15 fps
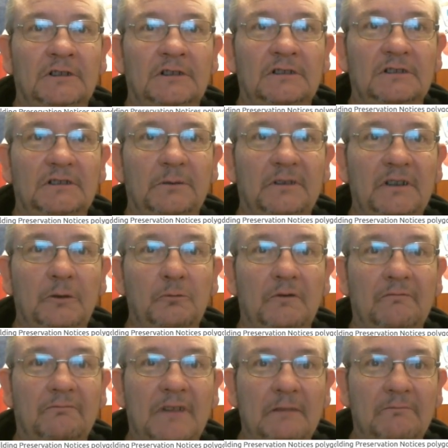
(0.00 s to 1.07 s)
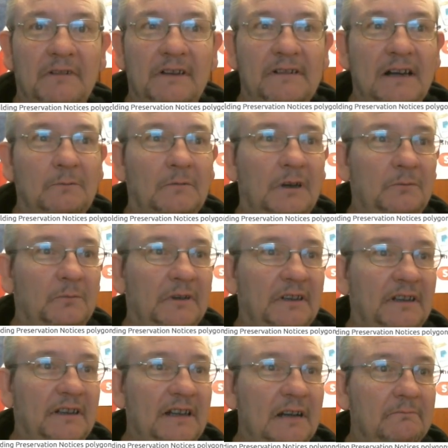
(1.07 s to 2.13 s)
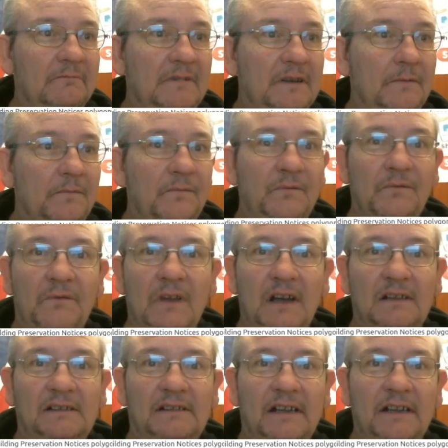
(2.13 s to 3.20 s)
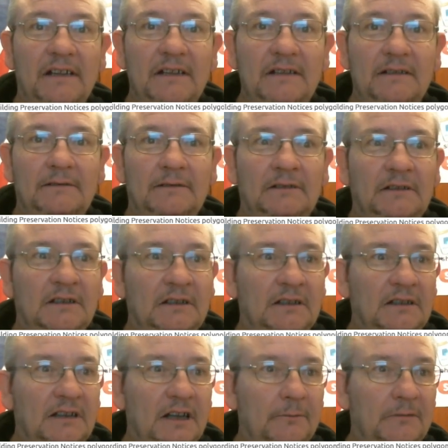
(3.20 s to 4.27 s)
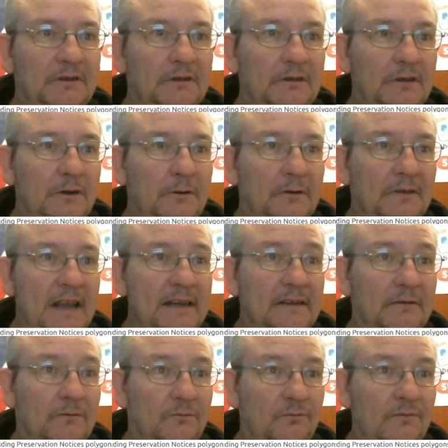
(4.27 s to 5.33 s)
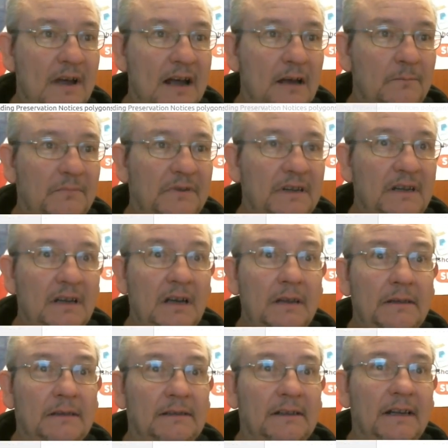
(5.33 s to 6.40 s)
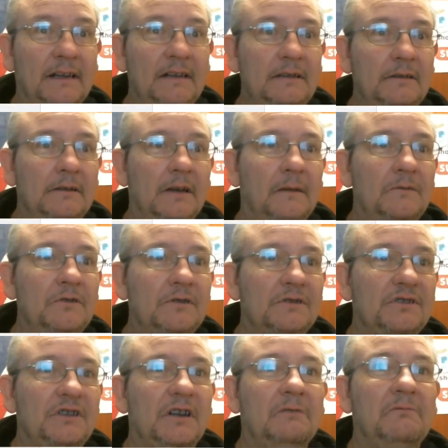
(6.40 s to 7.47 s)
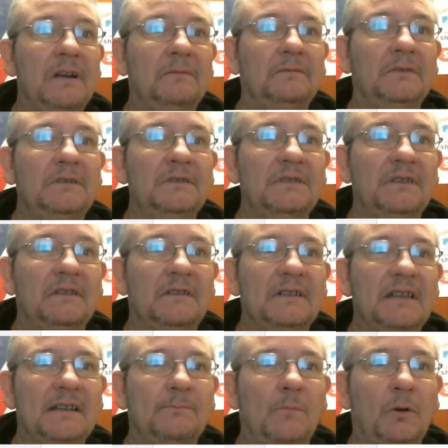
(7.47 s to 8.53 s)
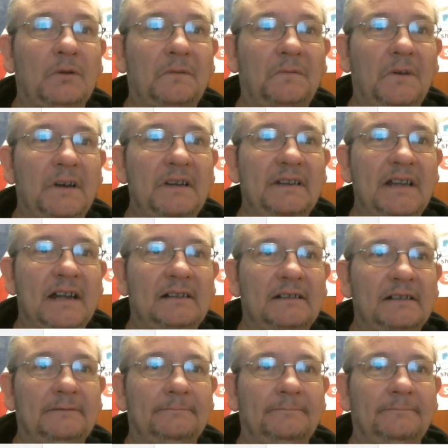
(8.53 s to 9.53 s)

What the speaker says: So we can go get rid of that one, we can get rid of that layer, and we can go and then grab the other layer that I've just georeferenced. There it says modified there, look.